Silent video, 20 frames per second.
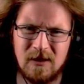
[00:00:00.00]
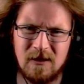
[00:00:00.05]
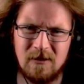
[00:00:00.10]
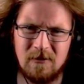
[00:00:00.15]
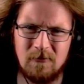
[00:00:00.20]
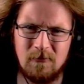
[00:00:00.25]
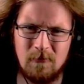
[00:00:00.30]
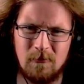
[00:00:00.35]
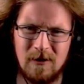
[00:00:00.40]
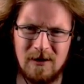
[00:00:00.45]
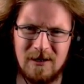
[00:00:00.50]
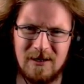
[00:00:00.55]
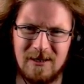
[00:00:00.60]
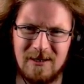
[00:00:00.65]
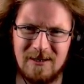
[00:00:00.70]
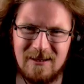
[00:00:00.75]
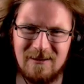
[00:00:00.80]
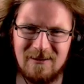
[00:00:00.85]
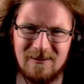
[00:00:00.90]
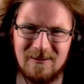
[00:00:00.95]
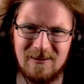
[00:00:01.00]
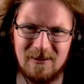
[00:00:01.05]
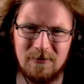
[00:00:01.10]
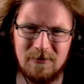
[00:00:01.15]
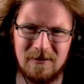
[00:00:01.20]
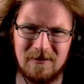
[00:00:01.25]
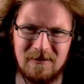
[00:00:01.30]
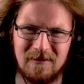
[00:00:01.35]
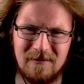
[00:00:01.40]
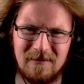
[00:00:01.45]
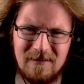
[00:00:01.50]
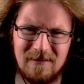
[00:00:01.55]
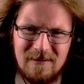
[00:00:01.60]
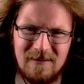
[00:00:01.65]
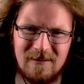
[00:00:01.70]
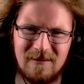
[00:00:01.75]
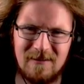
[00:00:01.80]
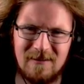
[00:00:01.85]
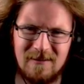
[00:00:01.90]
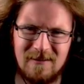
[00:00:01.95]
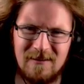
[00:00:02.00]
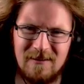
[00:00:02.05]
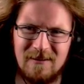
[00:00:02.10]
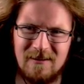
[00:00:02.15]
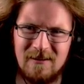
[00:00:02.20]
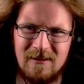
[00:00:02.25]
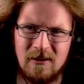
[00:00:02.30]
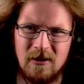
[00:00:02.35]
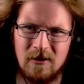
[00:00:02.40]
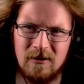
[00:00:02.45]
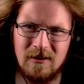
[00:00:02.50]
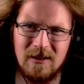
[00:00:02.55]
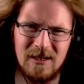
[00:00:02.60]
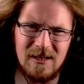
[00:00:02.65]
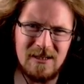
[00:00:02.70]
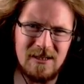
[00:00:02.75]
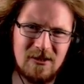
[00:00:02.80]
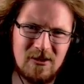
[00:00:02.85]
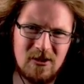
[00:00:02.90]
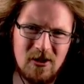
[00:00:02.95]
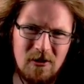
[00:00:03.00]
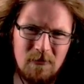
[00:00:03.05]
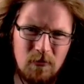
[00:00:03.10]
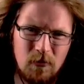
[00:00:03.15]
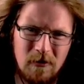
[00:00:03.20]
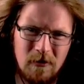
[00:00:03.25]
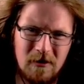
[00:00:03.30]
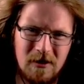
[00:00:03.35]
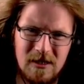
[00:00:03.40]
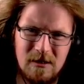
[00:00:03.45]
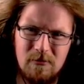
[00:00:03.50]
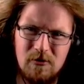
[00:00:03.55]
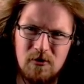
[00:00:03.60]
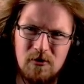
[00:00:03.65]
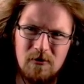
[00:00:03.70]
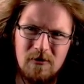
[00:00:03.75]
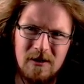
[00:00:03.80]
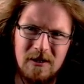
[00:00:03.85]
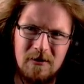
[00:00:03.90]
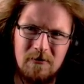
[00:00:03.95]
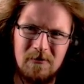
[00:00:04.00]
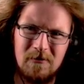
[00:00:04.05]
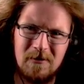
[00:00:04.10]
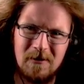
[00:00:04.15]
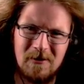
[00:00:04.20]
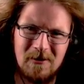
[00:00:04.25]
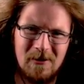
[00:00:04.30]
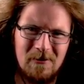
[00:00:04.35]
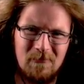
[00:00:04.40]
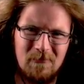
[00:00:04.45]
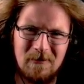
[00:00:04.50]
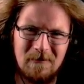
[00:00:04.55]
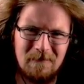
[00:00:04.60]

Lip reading: Why are you not doing? Unless the top one, because I'm sure I used the top one